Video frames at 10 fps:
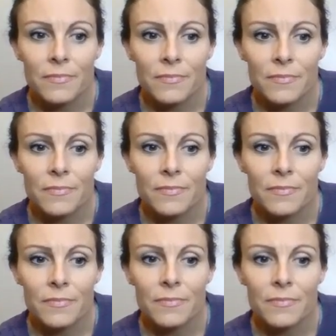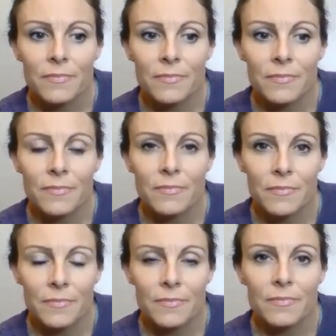
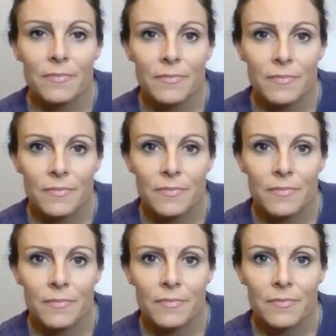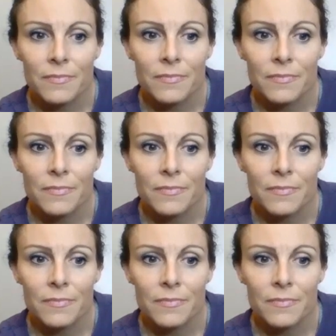The person shown says nothing.